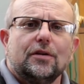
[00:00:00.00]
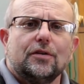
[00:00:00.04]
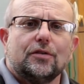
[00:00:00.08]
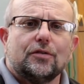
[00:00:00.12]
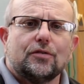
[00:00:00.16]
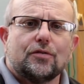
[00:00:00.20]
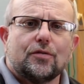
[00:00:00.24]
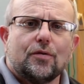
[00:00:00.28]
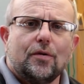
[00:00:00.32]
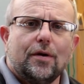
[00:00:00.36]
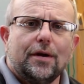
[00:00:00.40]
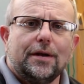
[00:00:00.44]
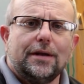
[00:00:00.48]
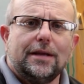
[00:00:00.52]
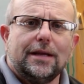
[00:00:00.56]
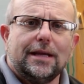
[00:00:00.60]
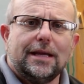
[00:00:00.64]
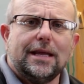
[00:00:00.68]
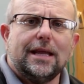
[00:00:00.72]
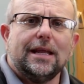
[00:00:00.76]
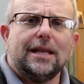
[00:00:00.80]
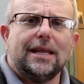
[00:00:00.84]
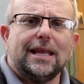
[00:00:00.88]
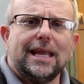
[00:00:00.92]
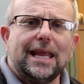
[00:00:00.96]
trying to
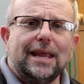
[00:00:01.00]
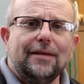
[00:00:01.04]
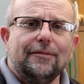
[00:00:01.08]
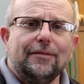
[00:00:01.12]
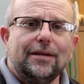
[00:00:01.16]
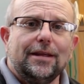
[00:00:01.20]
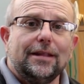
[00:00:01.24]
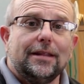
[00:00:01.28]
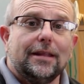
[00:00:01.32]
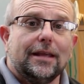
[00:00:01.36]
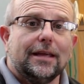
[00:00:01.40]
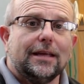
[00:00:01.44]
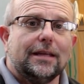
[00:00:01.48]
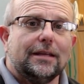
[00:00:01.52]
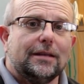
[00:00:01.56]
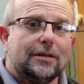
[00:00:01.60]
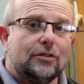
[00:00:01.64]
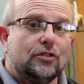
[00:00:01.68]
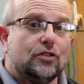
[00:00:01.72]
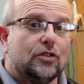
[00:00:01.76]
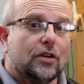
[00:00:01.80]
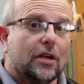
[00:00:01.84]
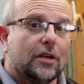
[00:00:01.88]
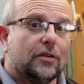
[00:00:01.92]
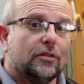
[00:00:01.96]
get everything
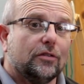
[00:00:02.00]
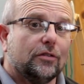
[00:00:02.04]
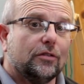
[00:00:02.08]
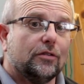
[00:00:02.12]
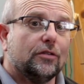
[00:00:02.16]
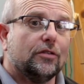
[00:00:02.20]
just